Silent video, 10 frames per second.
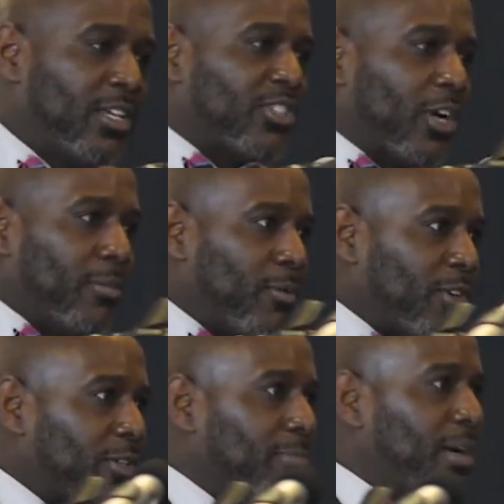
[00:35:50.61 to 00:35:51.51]
Show me
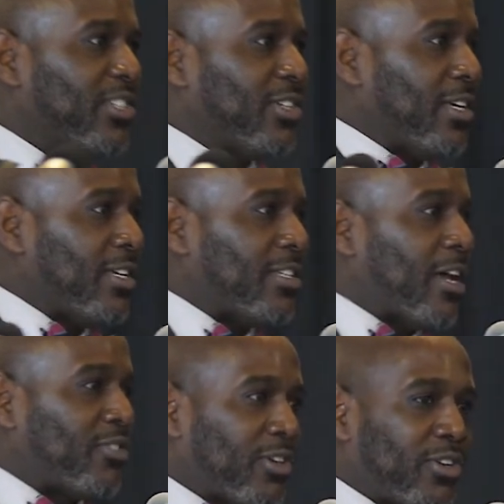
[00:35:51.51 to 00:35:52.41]
what your budget is and
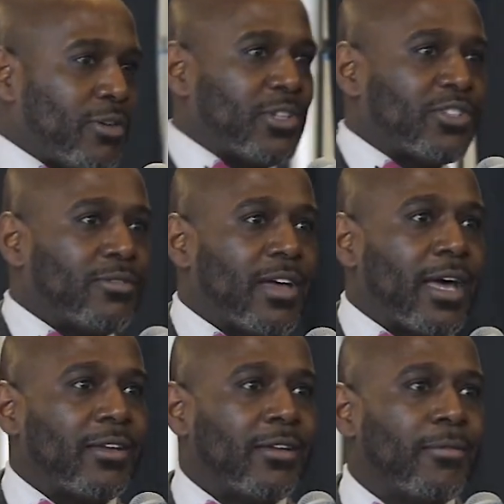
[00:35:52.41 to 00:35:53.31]
I'll show you what you
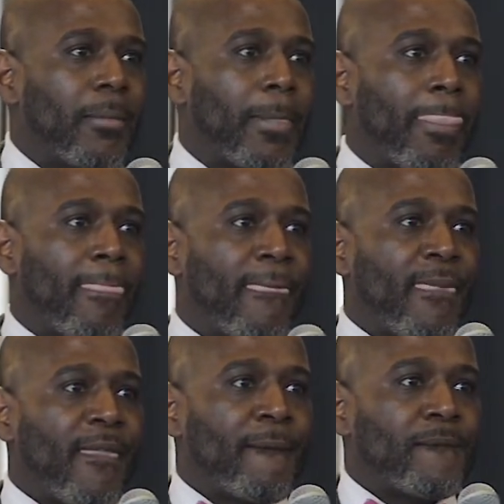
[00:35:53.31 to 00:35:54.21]
value.
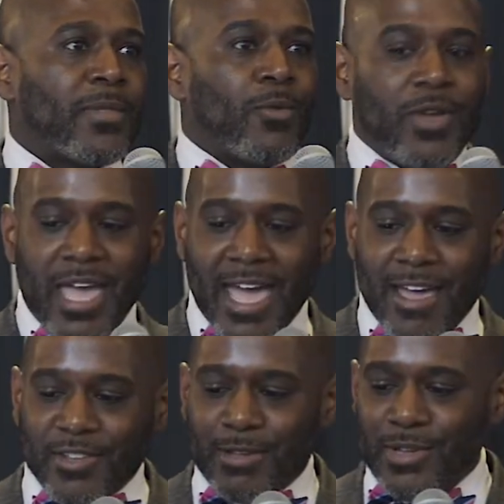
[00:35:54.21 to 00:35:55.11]
We
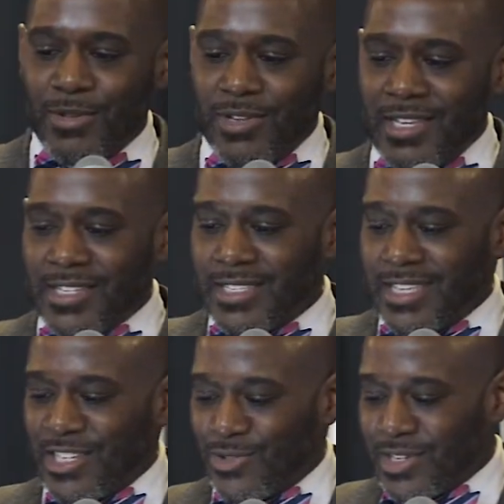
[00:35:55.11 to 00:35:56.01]
have communities and
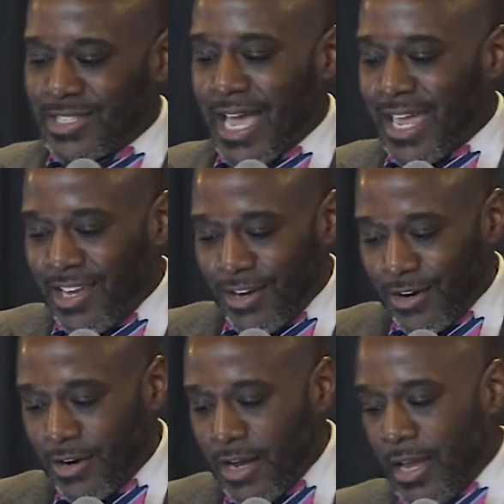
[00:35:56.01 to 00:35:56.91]
districts, not
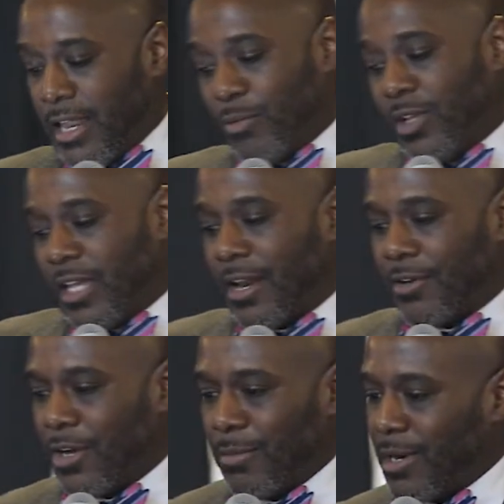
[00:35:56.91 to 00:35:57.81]
here, and I
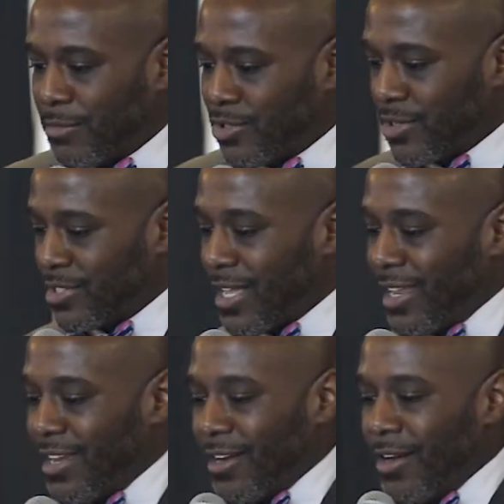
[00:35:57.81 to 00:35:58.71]
don't know, but I'm sure it's not
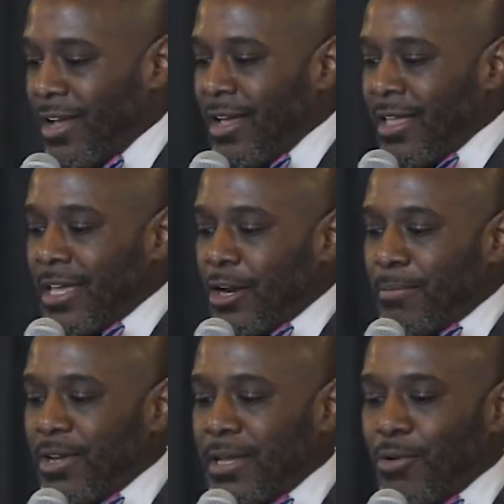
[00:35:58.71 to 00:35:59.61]
here, that are
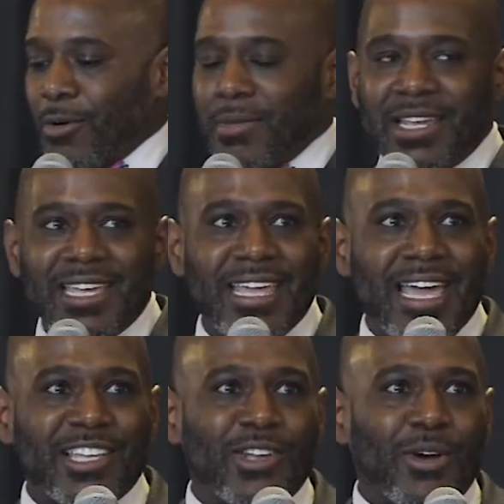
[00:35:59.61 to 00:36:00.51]
putting more money into
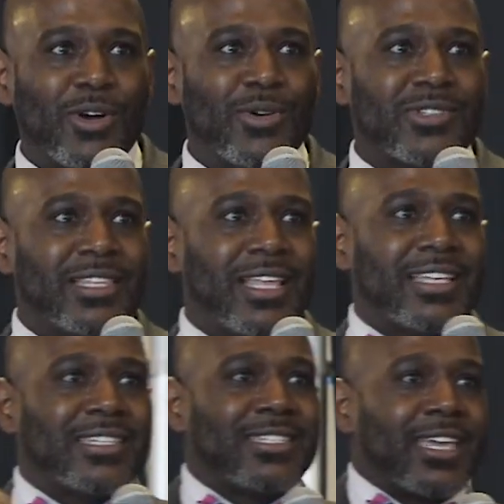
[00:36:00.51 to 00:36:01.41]
SROs and
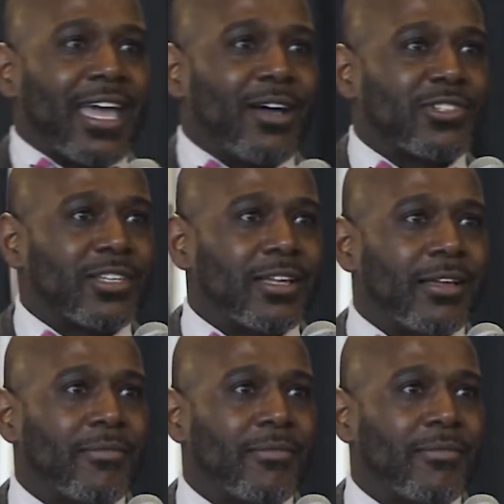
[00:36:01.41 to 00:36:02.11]
less into counseling.